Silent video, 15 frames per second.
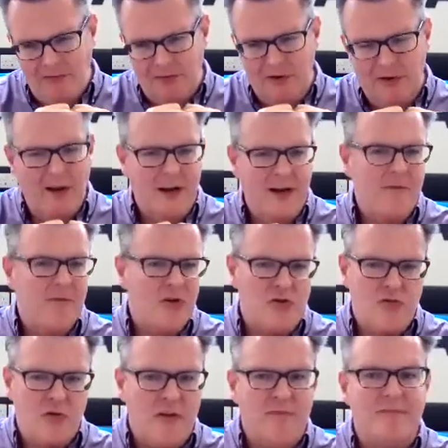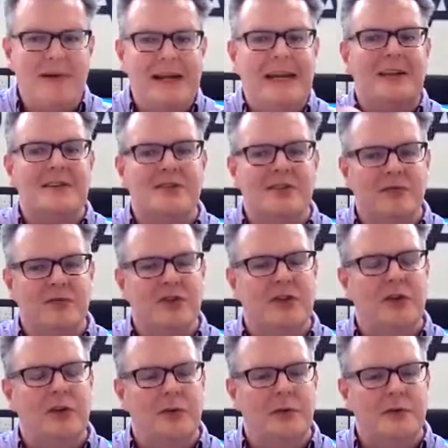an inventory of millions of
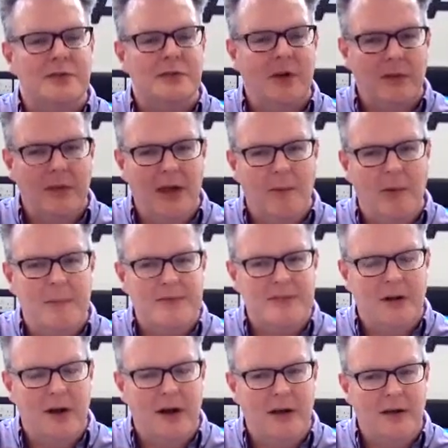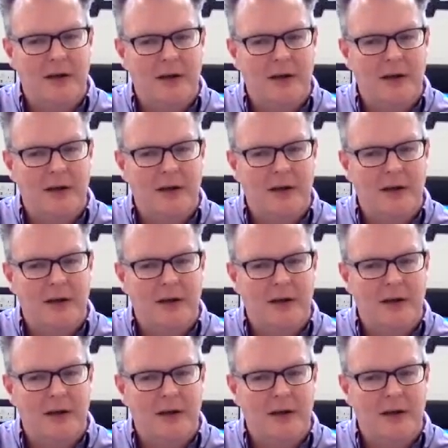SKUs on their website,